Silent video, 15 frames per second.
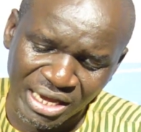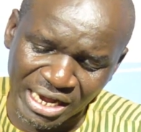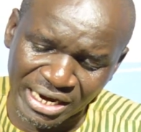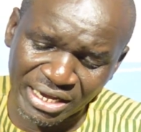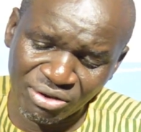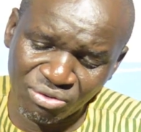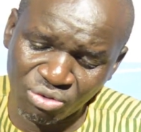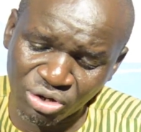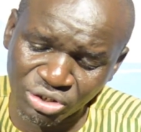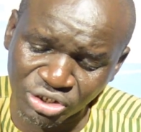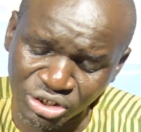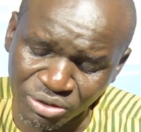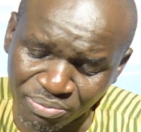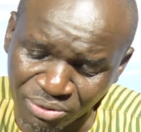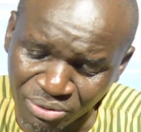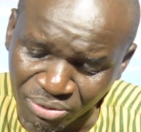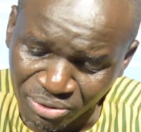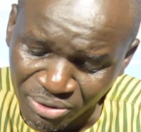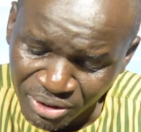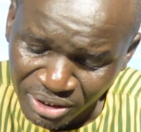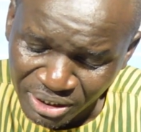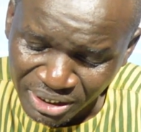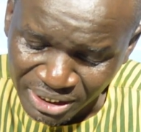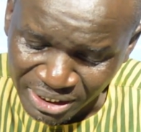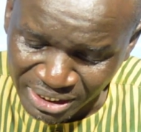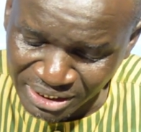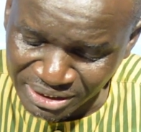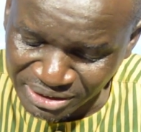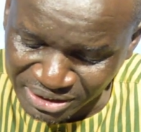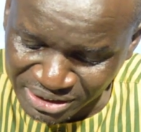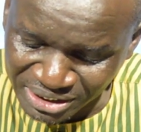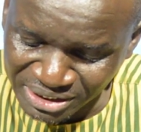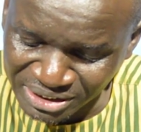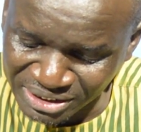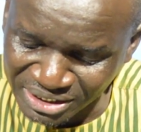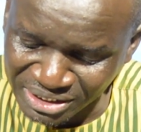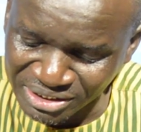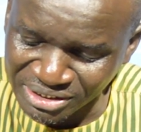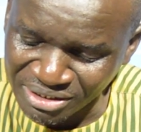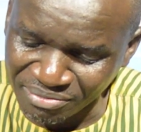and I worship you. In Jesus'